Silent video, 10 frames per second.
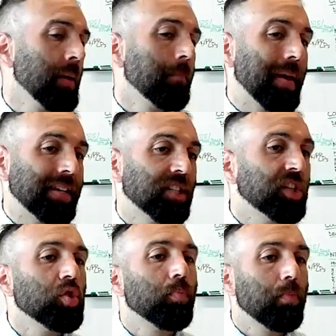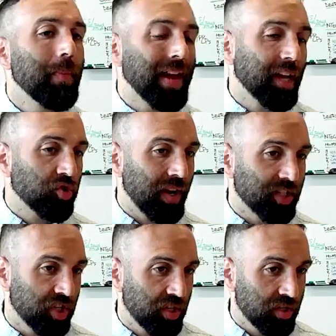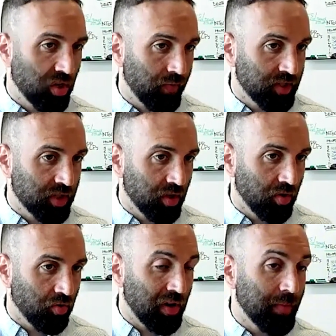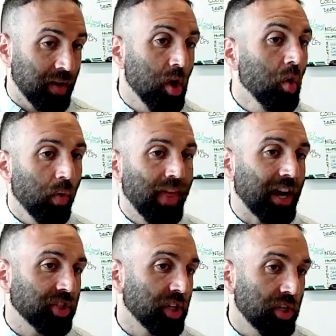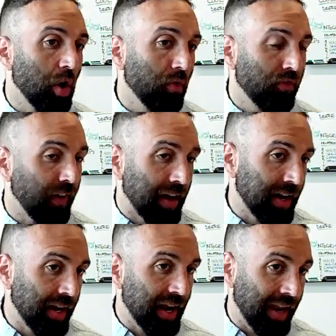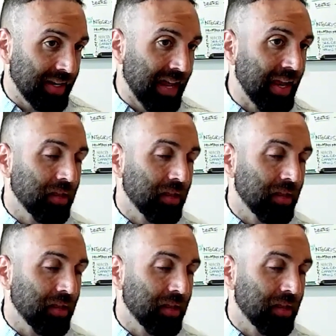Basically, you make a transition services agreement with actually no finite end date.